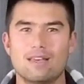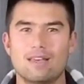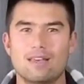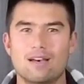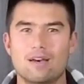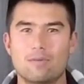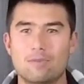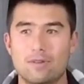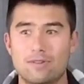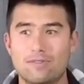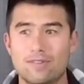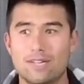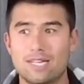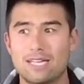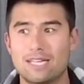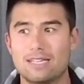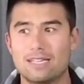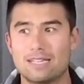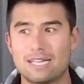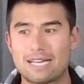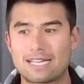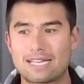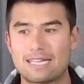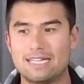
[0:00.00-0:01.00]
I've been really
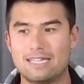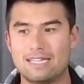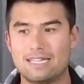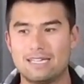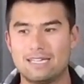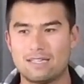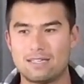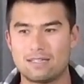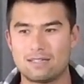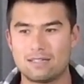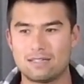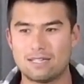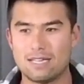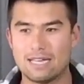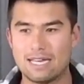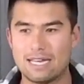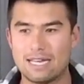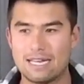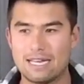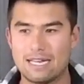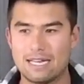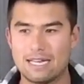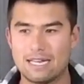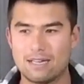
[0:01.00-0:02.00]
lucky.
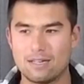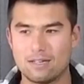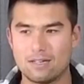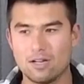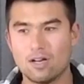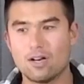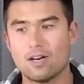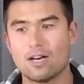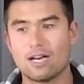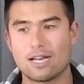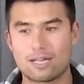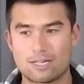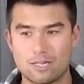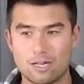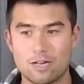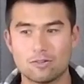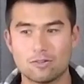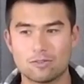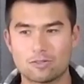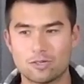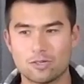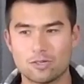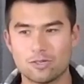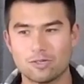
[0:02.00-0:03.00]
I
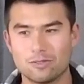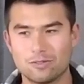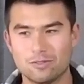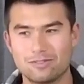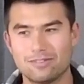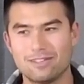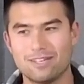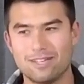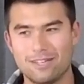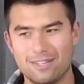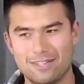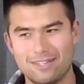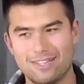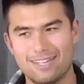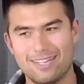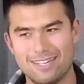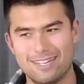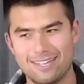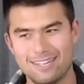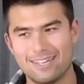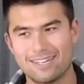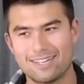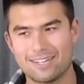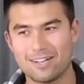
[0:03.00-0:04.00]
cold called
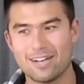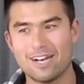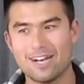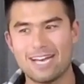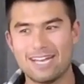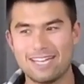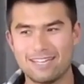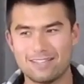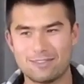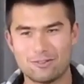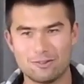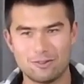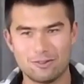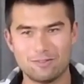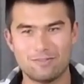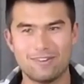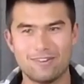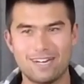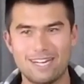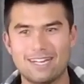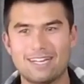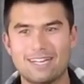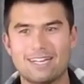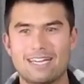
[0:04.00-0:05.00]
a guy through a
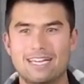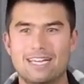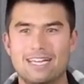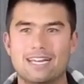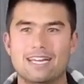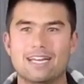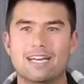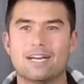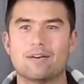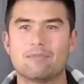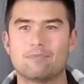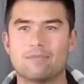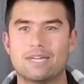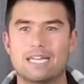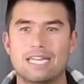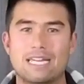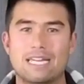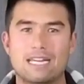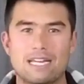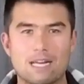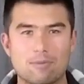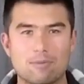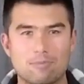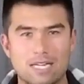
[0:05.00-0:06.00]
friend, and he
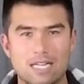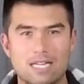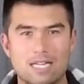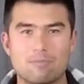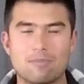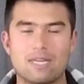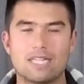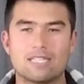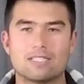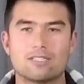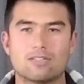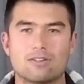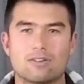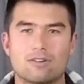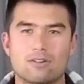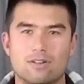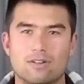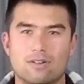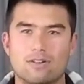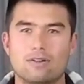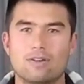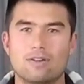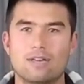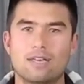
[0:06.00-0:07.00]
ended up being a mentor.
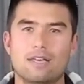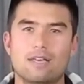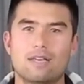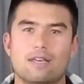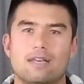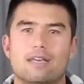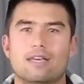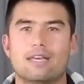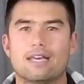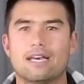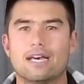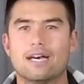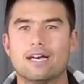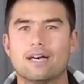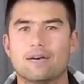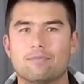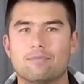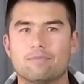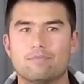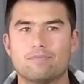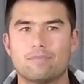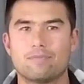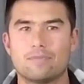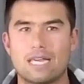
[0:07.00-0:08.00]
And
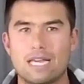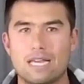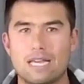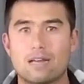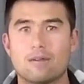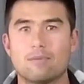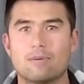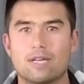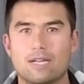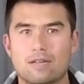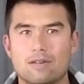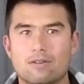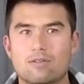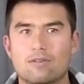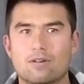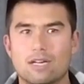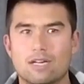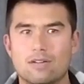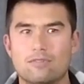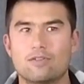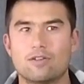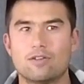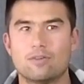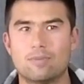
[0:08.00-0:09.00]
yeah, and I met
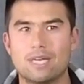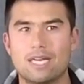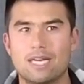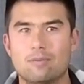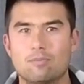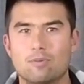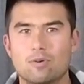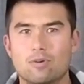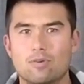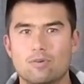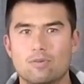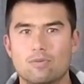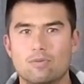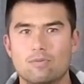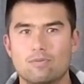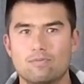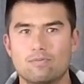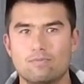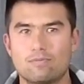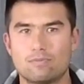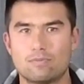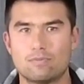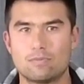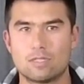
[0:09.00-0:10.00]
quite a few people
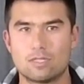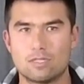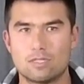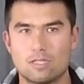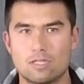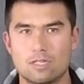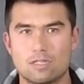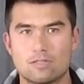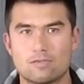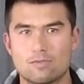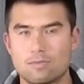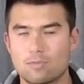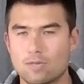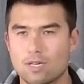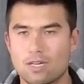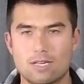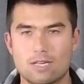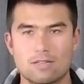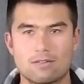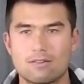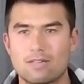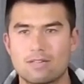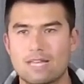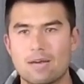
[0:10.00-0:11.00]
just from
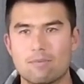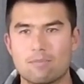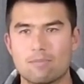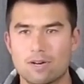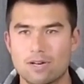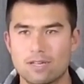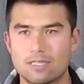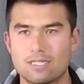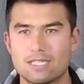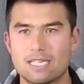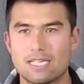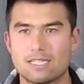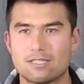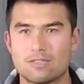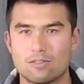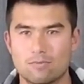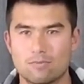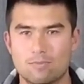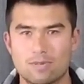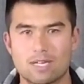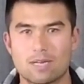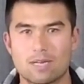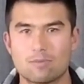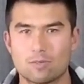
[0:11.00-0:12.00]
going through that process who have
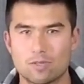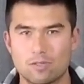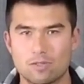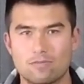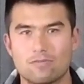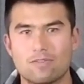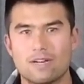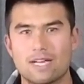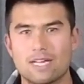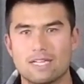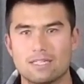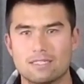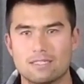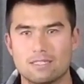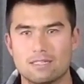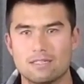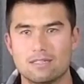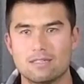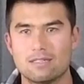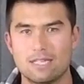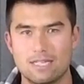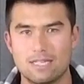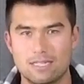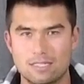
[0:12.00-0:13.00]
become good friends
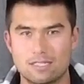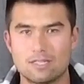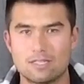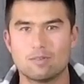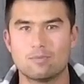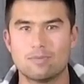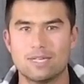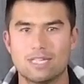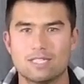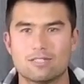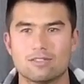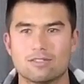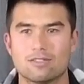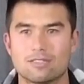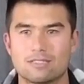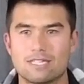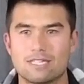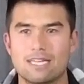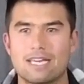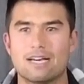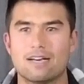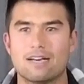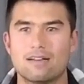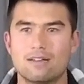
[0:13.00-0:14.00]
and still mentors
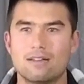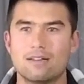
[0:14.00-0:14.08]
now.